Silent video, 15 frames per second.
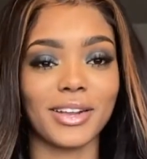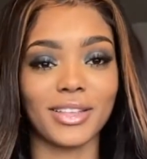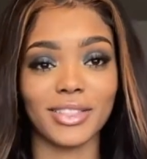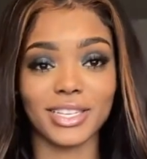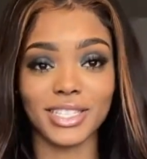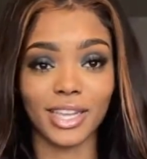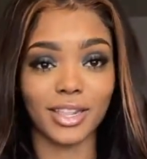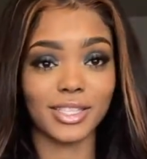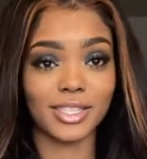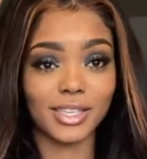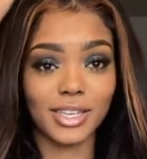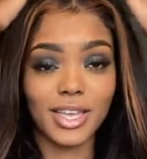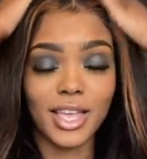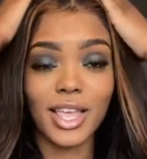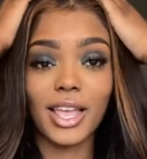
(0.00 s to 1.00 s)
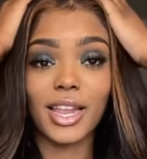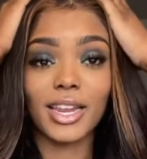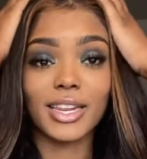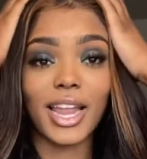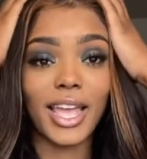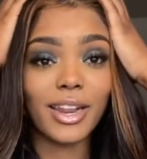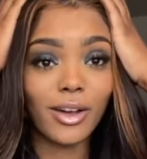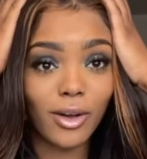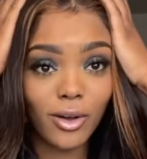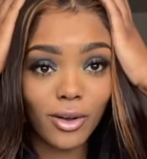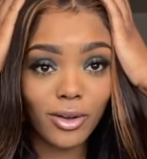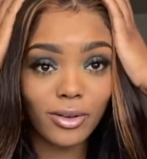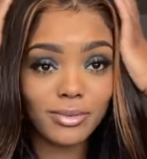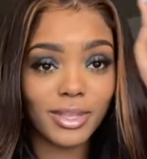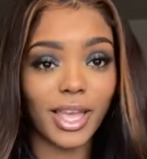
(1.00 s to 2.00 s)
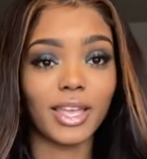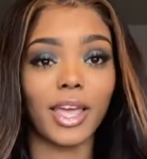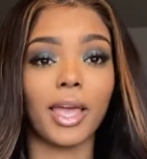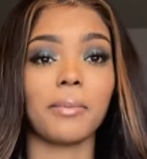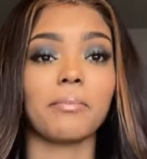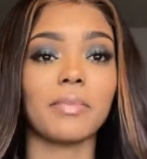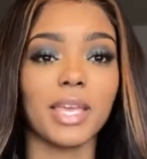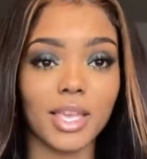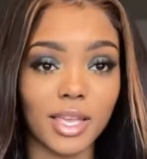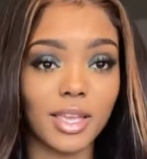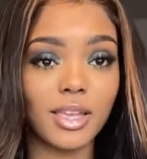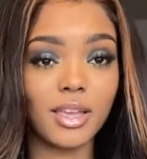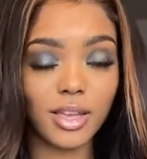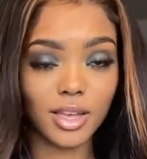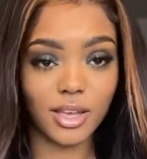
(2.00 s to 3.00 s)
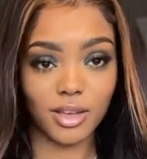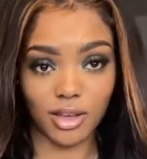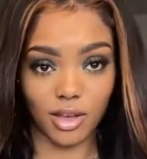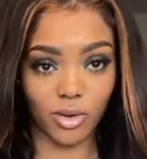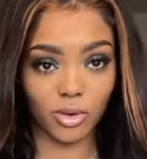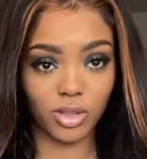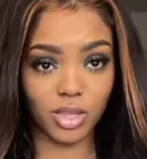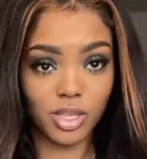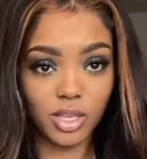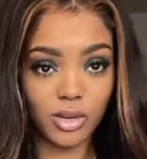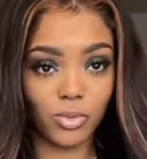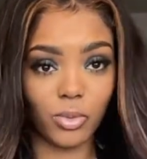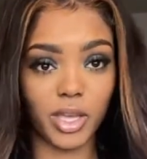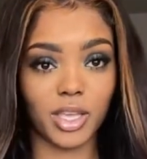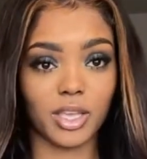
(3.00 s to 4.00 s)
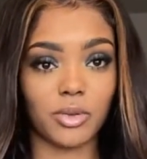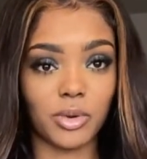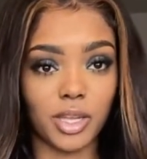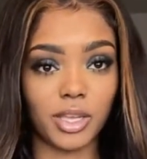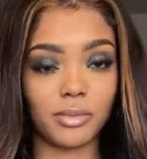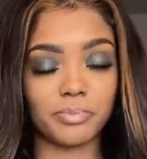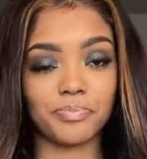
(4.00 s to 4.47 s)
And then shout out to Nay DXLL, aka me, on the wig unit.